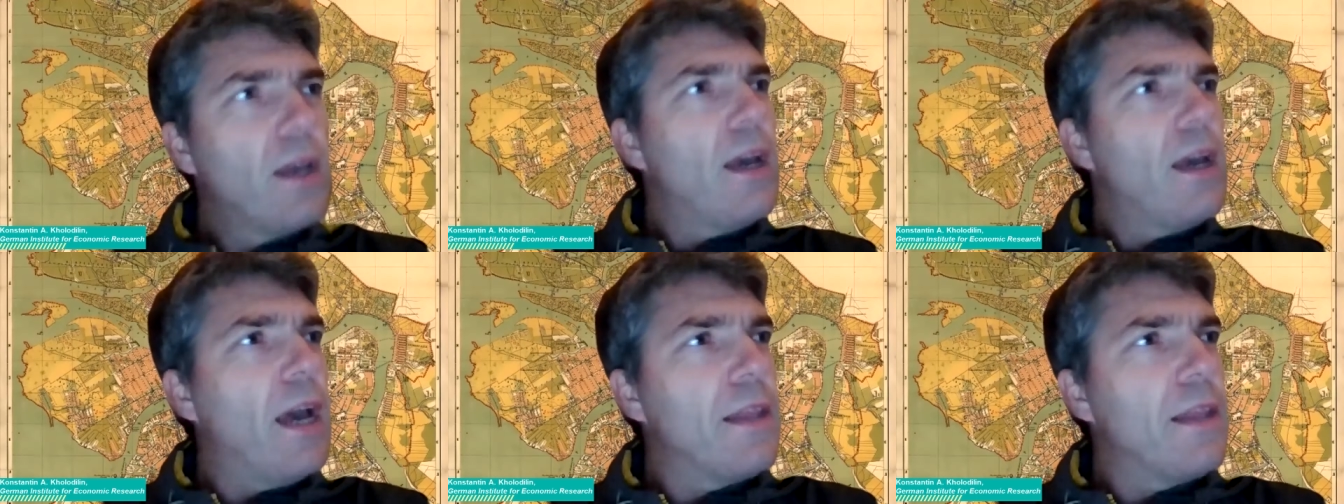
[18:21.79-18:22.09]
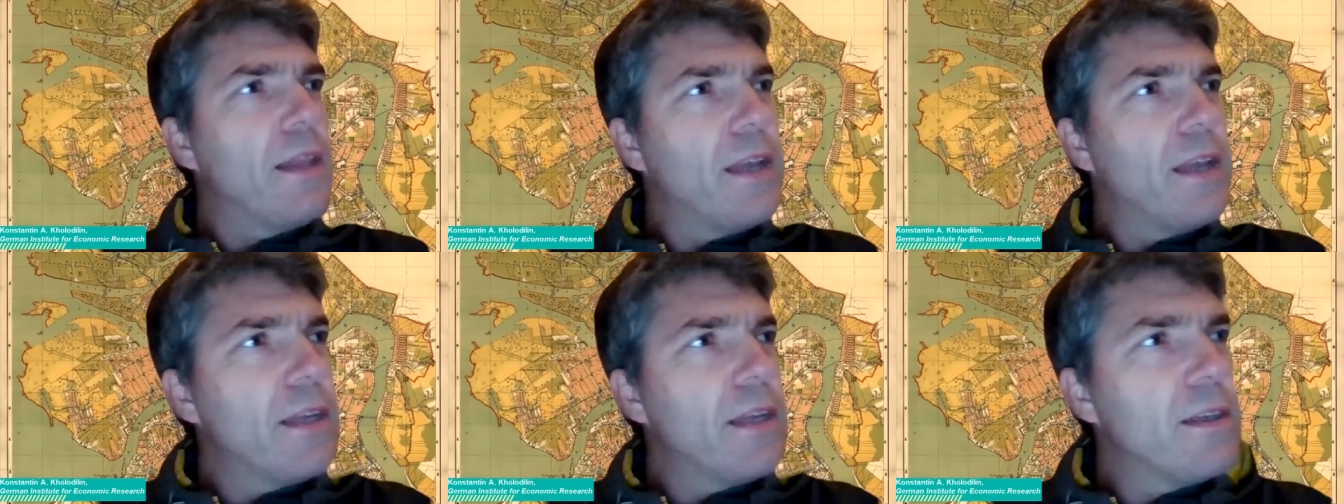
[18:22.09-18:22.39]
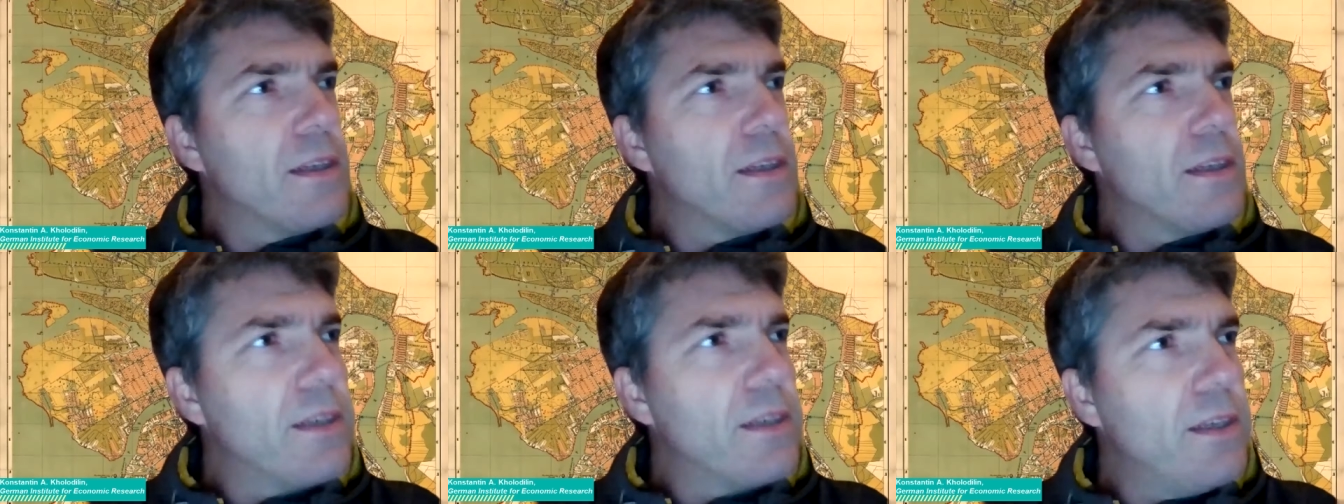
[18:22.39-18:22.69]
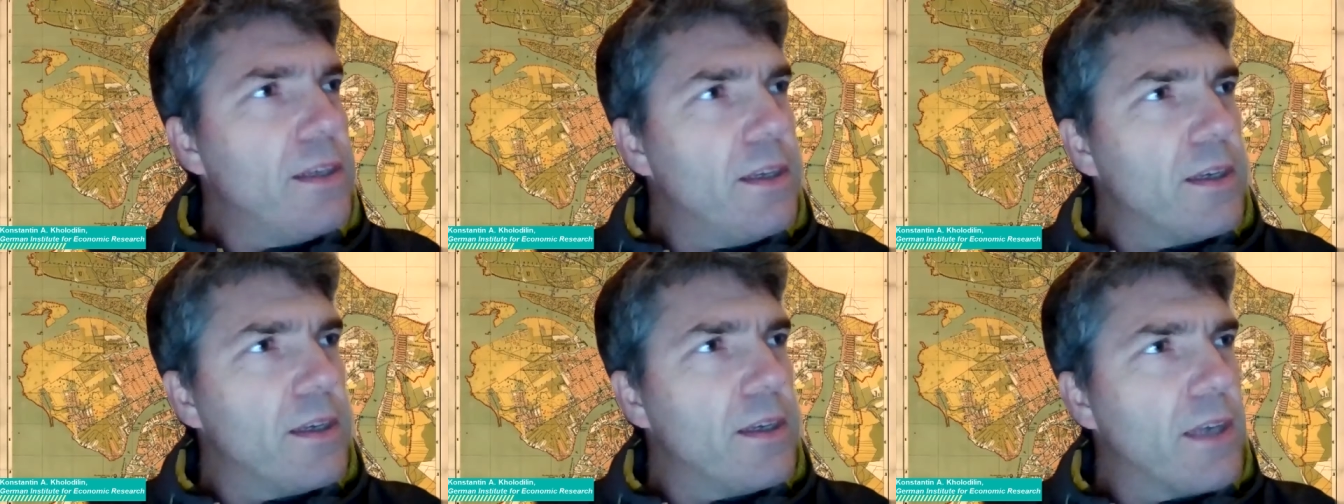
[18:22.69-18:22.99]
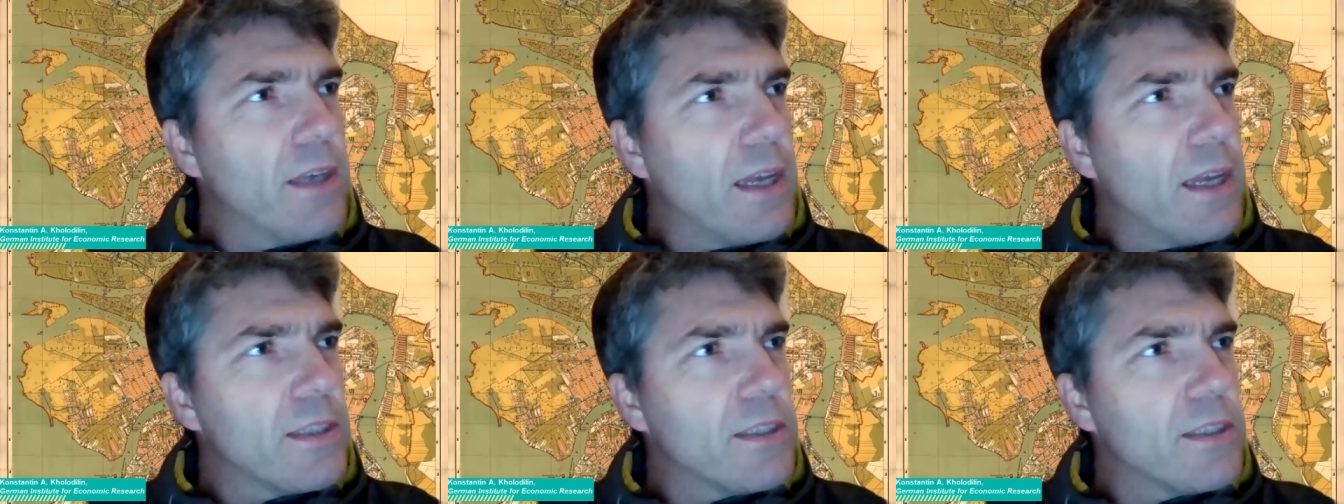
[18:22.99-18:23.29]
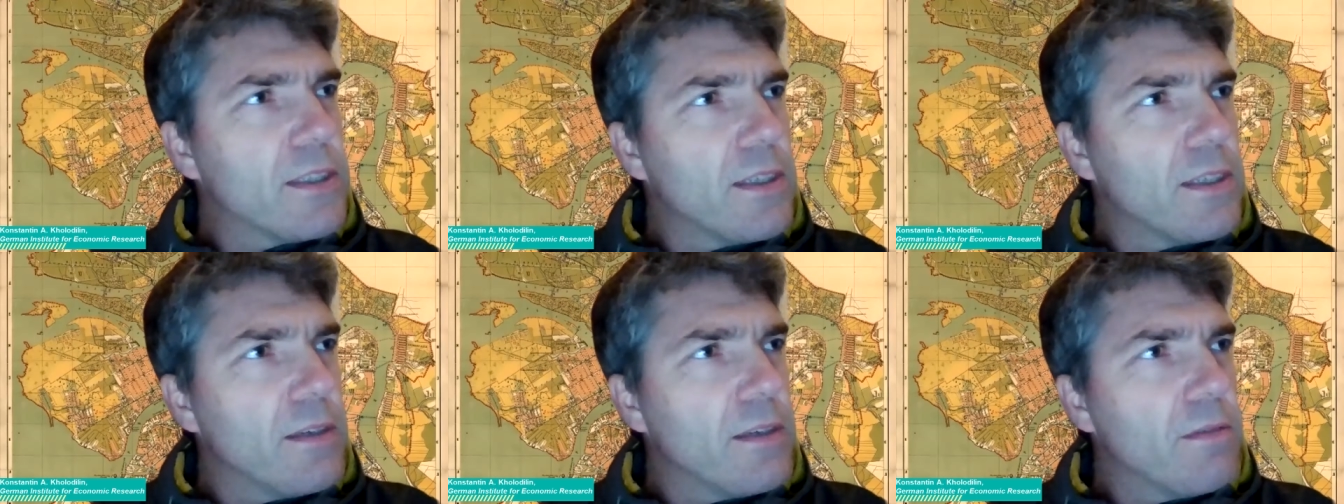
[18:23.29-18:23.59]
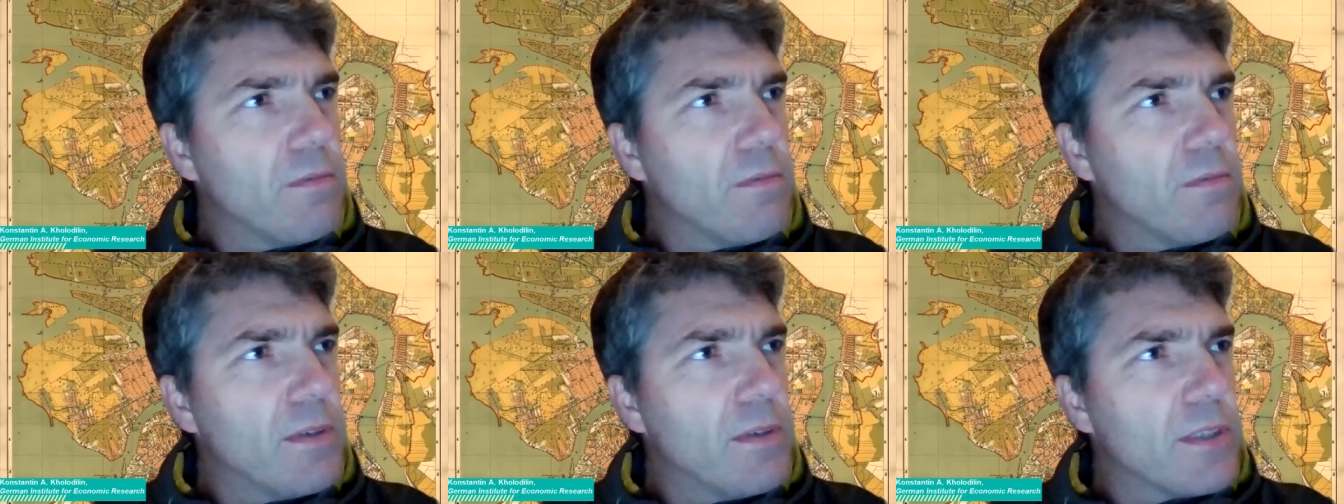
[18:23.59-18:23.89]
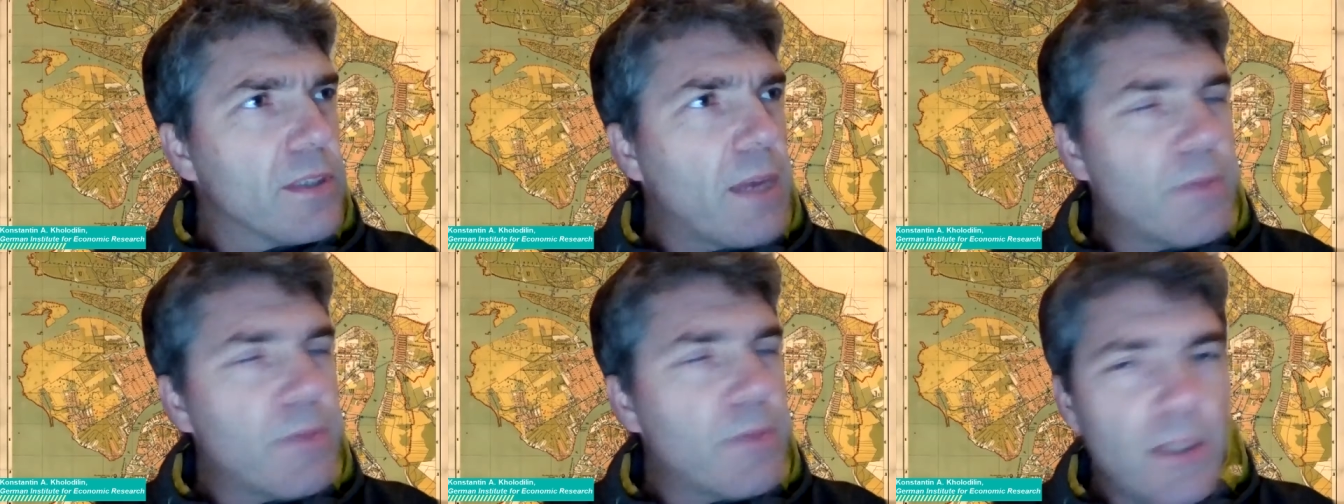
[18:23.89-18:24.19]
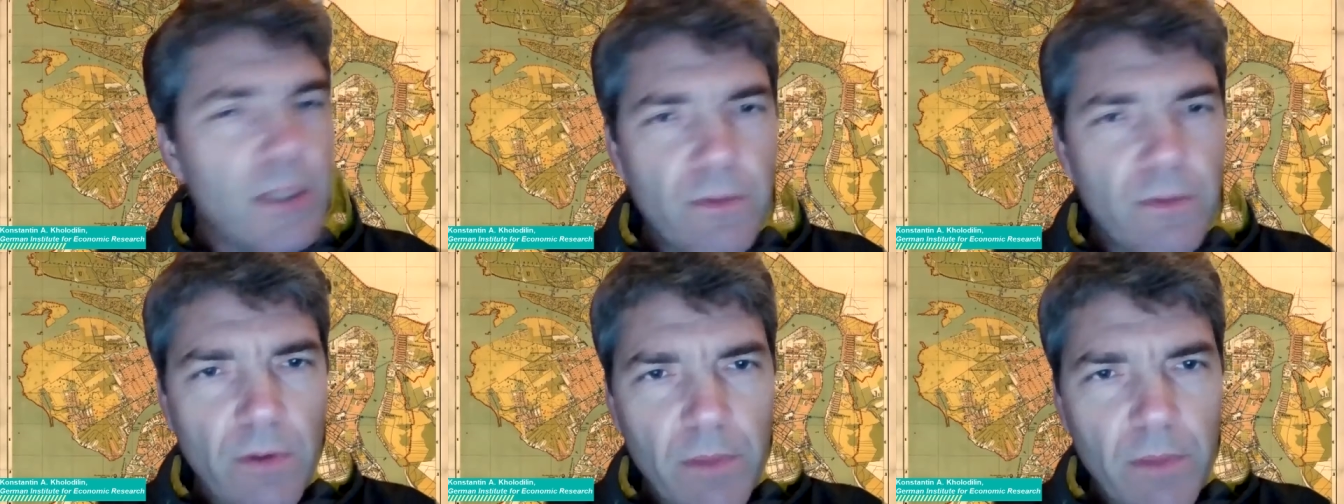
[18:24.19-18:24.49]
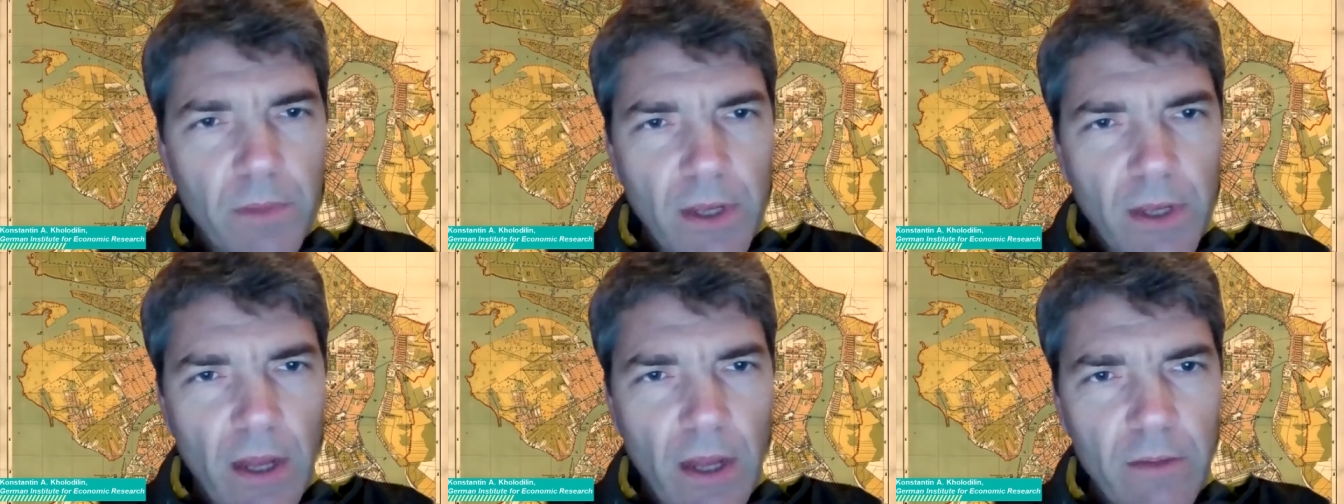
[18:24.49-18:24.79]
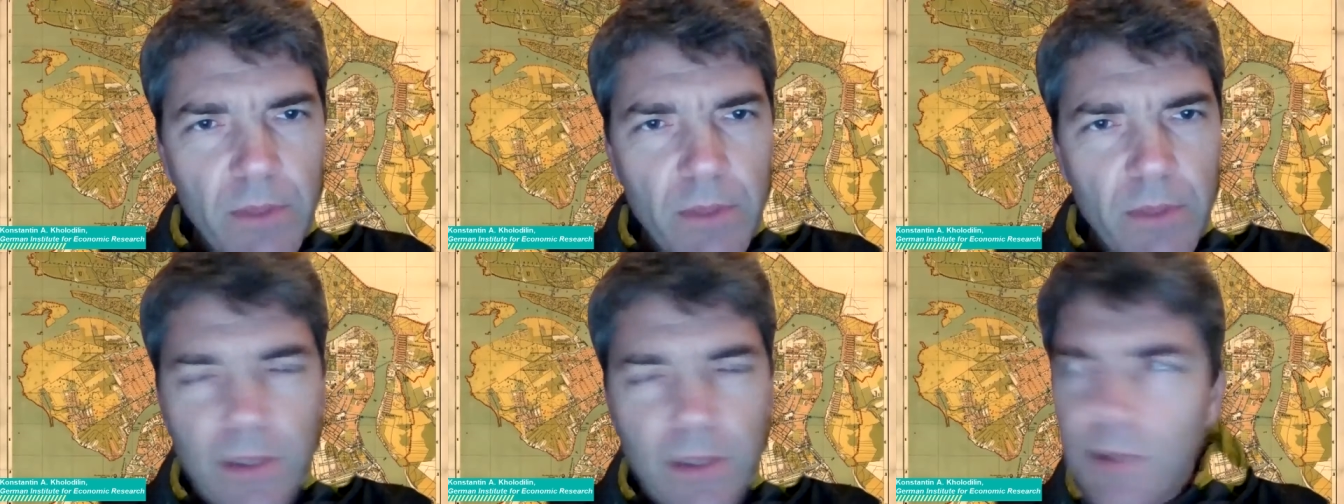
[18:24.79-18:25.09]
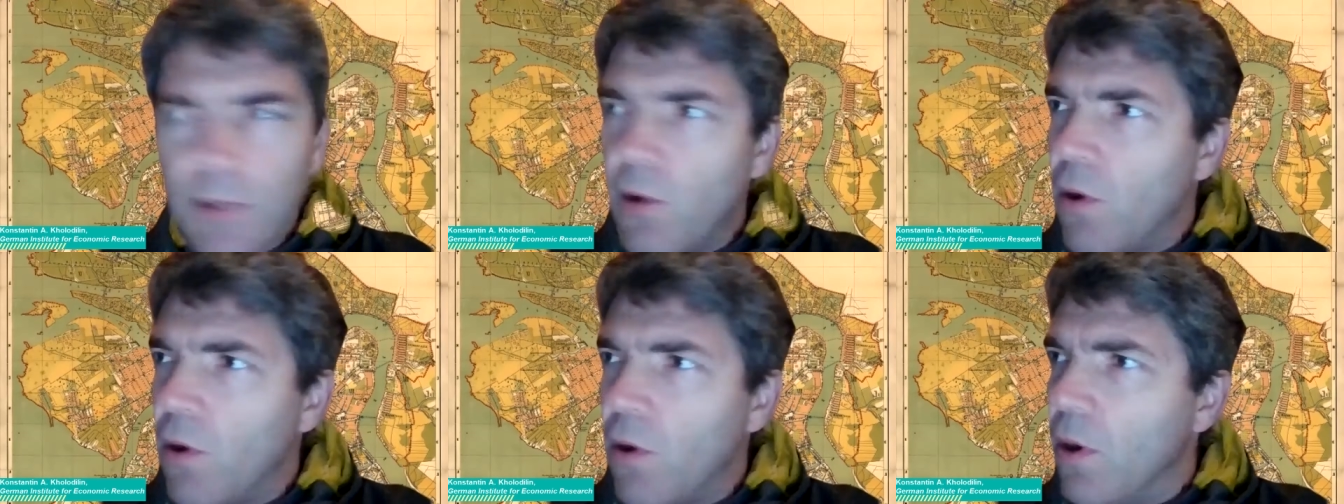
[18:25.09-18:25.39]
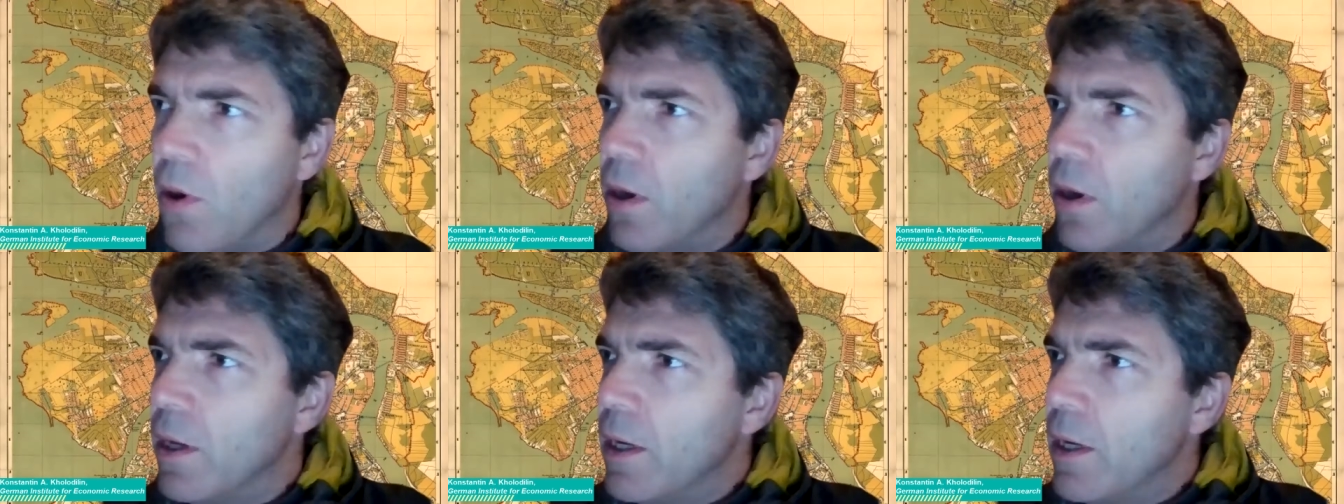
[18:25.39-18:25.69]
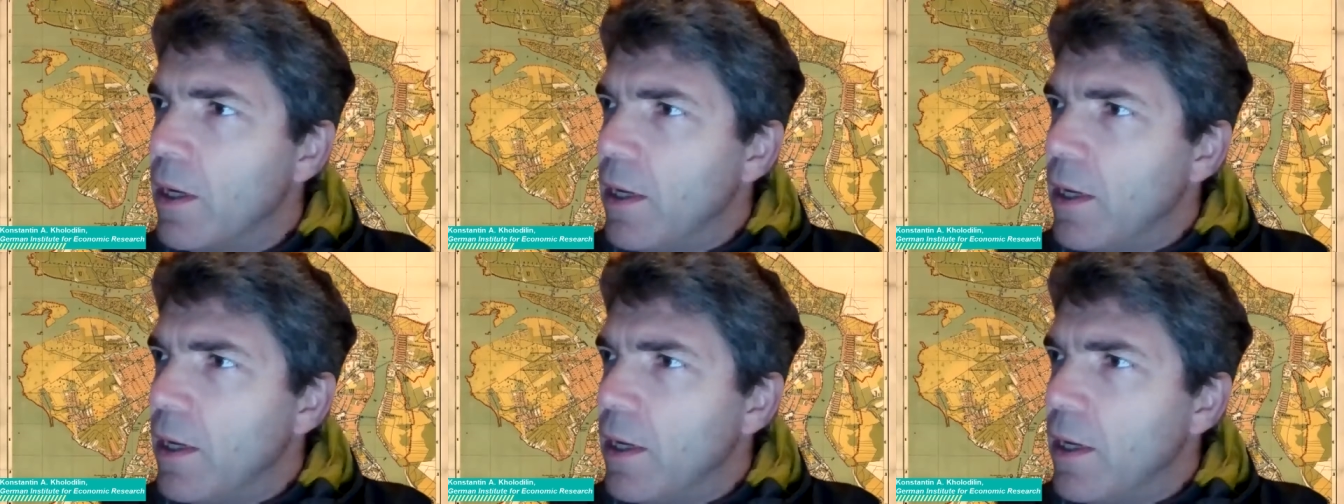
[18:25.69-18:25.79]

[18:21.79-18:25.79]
and then he gets a subsidy from the government or